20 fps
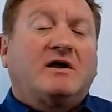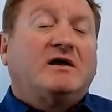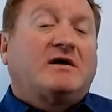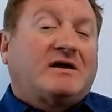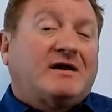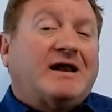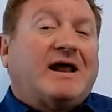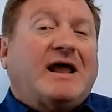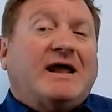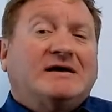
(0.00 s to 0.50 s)
It
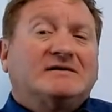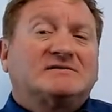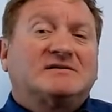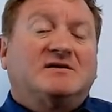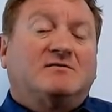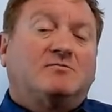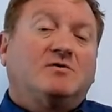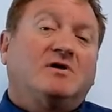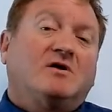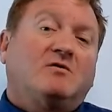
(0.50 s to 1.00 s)
can enhance it
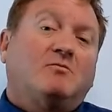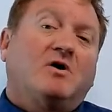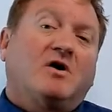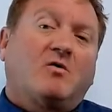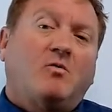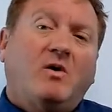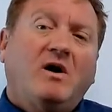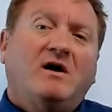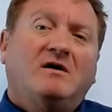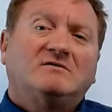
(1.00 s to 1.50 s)
and really work
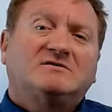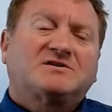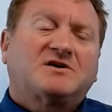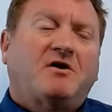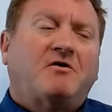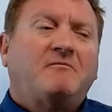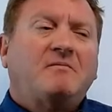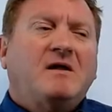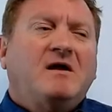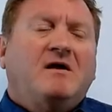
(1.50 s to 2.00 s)
well.
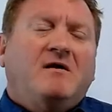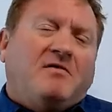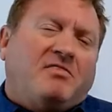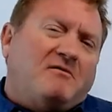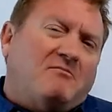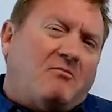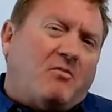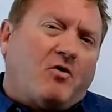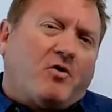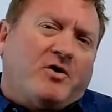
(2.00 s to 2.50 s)
So the
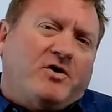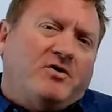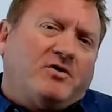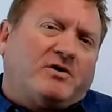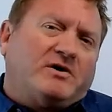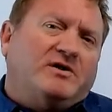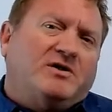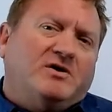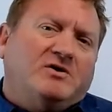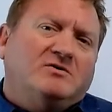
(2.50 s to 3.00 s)
more you
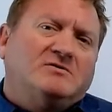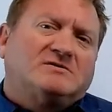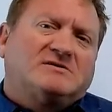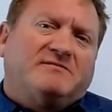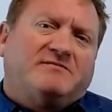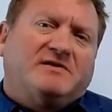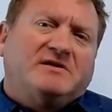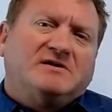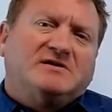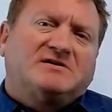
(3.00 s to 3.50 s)
can use
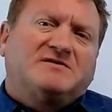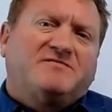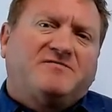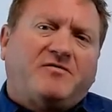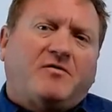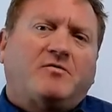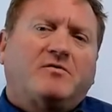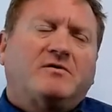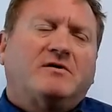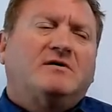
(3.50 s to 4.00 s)
of these
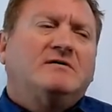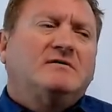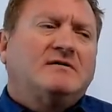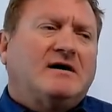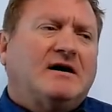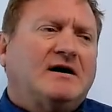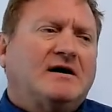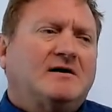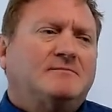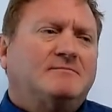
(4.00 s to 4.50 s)
four
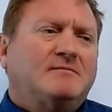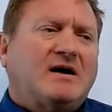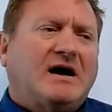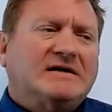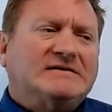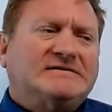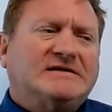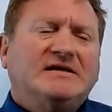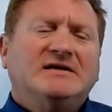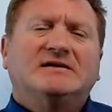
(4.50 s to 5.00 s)

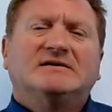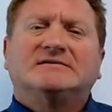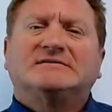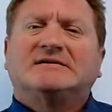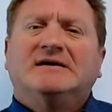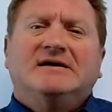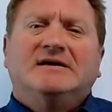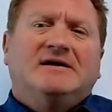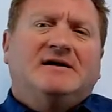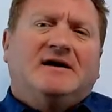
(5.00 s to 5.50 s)
ideas,
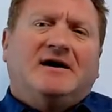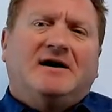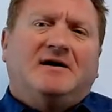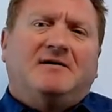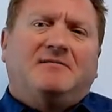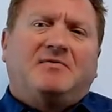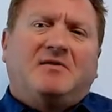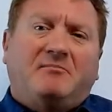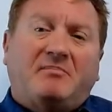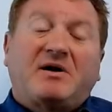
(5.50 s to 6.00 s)

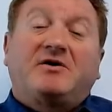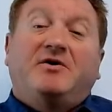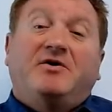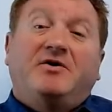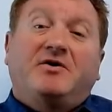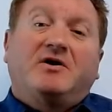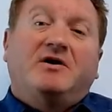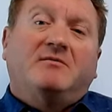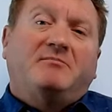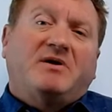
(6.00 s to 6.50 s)
the better
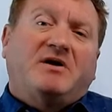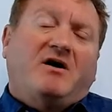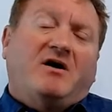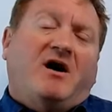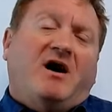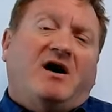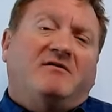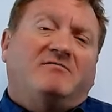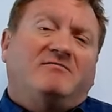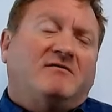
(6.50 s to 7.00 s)
you're going to be
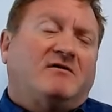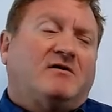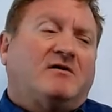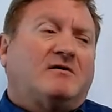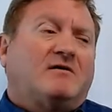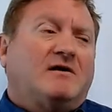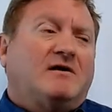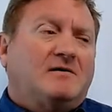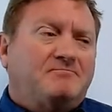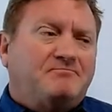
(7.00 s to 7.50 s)
off,
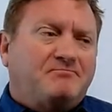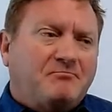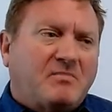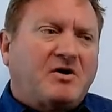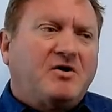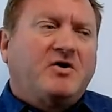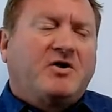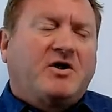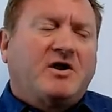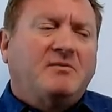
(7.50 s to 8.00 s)
or
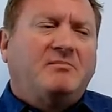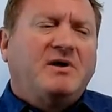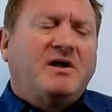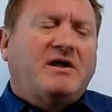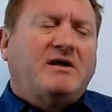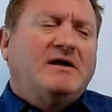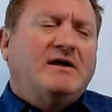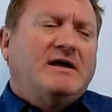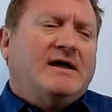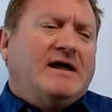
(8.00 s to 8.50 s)
better you're going to
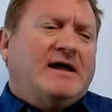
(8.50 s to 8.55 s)
be.